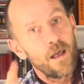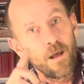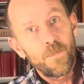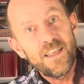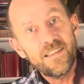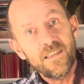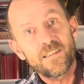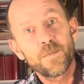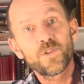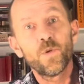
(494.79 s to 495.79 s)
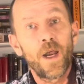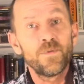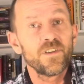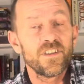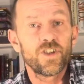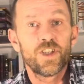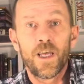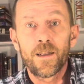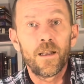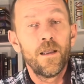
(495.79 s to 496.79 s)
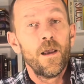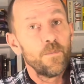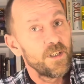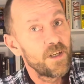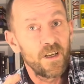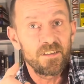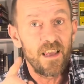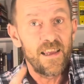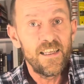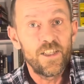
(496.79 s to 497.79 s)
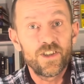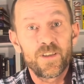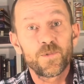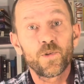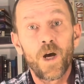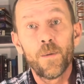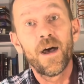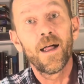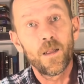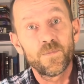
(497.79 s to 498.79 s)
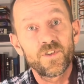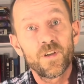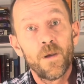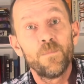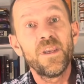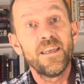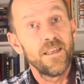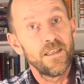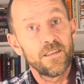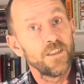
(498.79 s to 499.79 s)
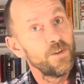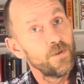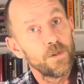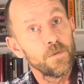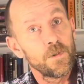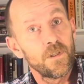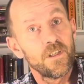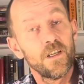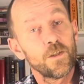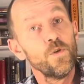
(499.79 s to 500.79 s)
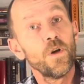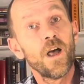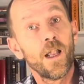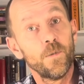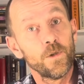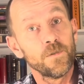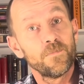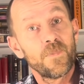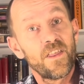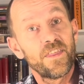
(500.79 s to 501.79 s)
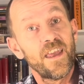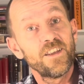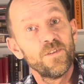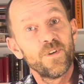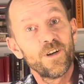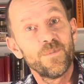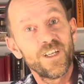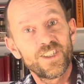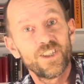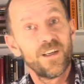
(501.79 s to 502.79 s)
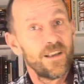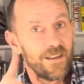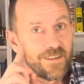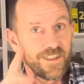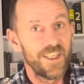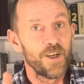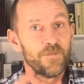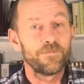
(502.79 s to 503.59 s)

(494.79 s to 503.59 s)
Please subscribe to this channel because each subscriber helps beating the Google, uh, Google Thank you very much. See you.